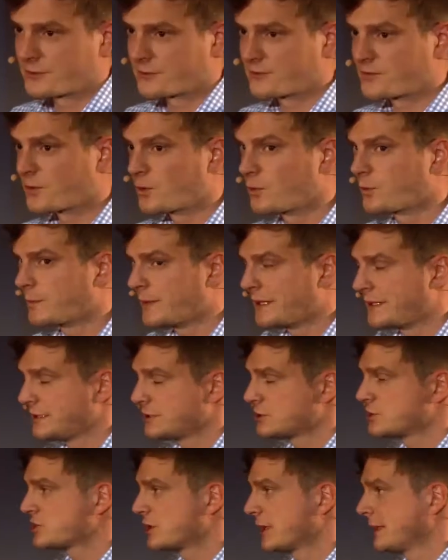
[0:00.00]
are so
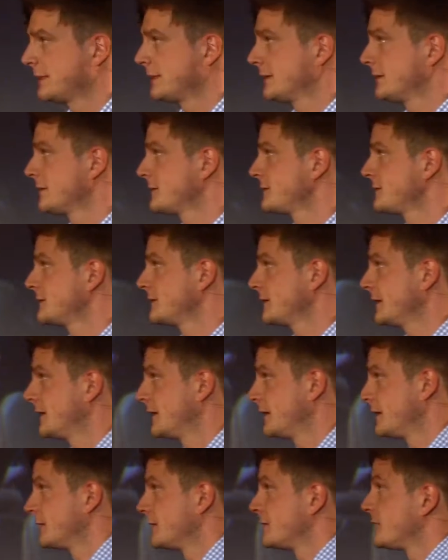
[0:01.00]
many channels
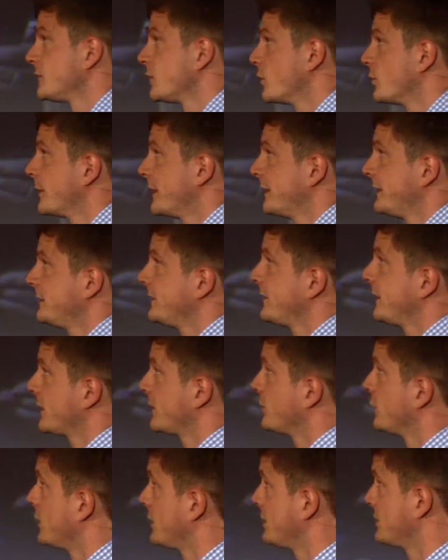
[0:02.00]
and so many
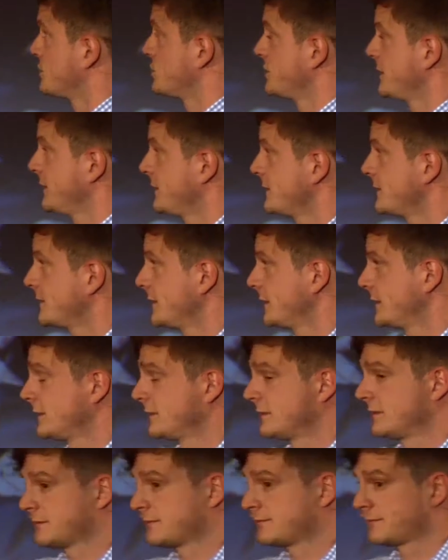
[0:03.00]
technologies,
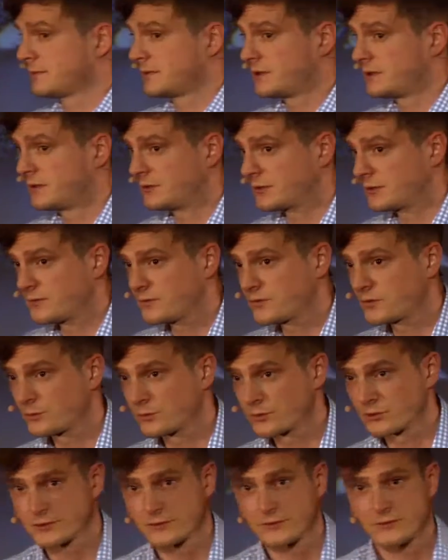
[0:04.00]
and
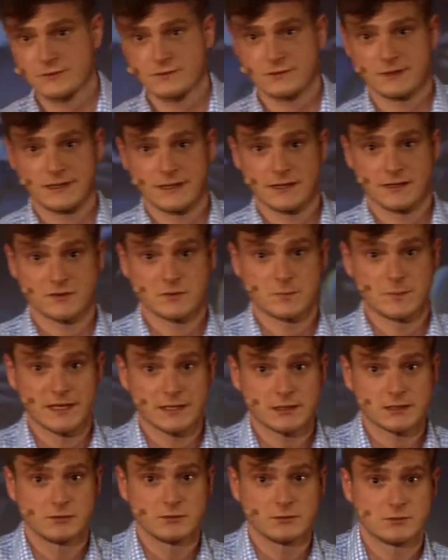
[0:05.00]
consumers
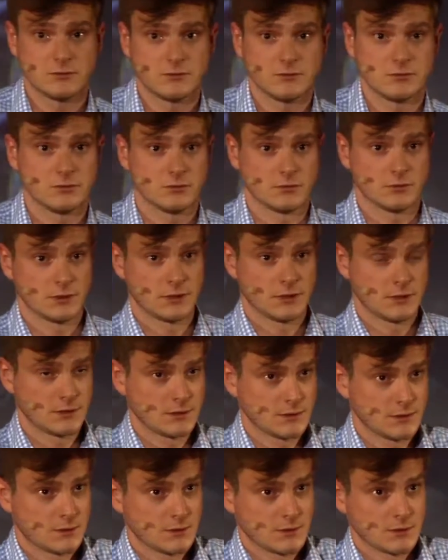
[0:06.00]
expect you to
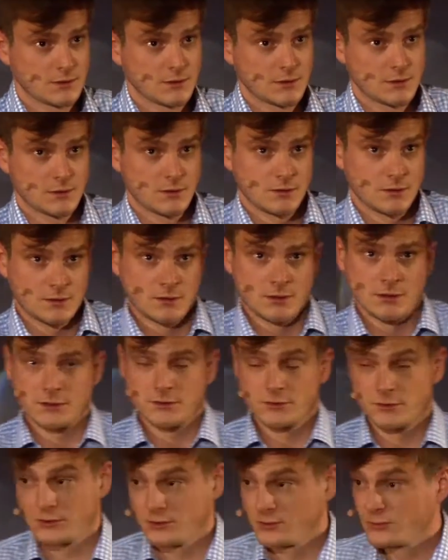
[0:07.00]

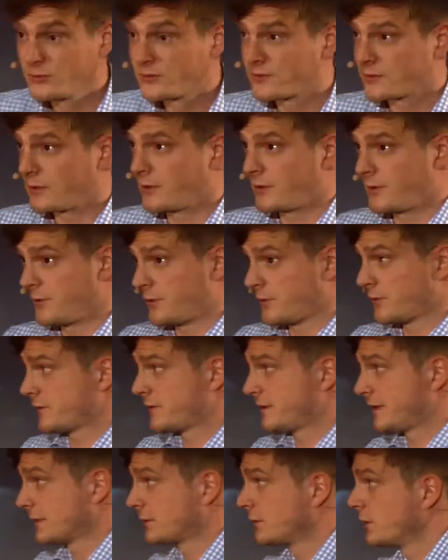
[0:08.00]
use all those
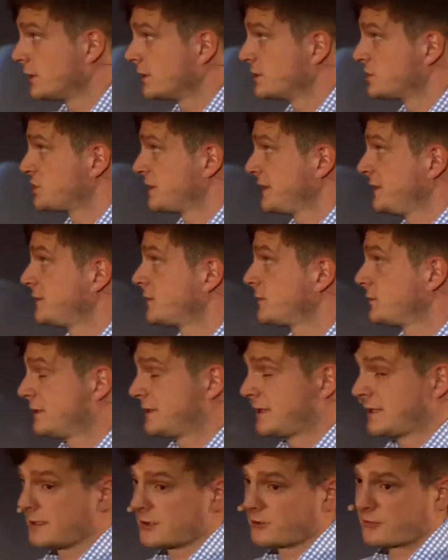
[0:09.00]
technologies to
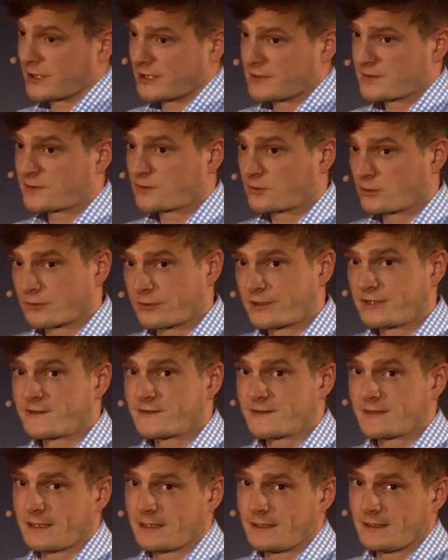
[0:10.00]
tell great
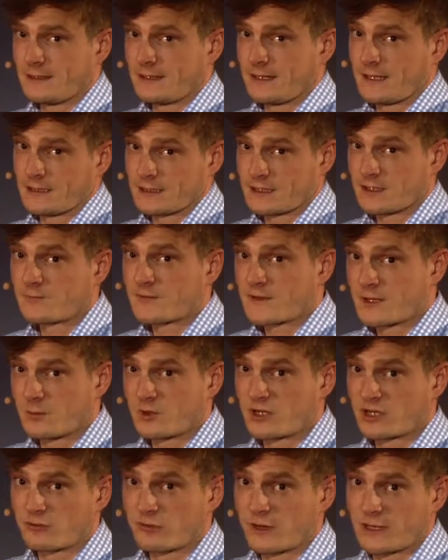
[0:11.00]
stories and give them
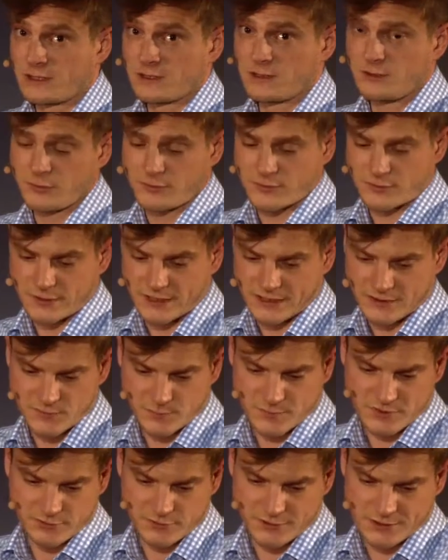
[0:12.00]
a great user
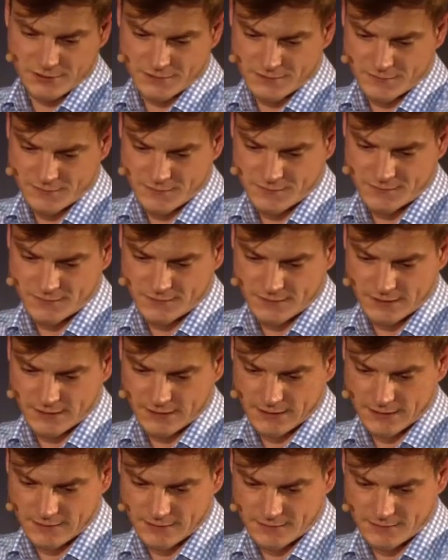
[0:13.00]
experience.
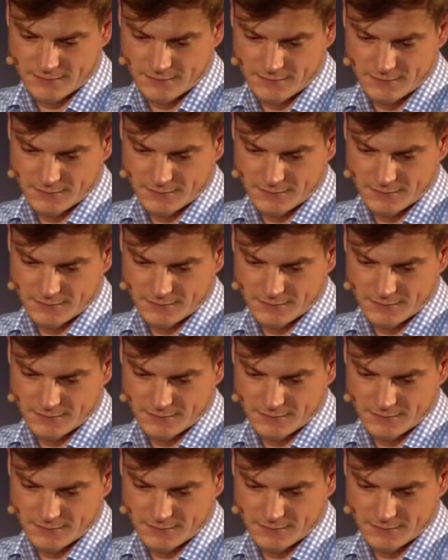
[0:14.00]
And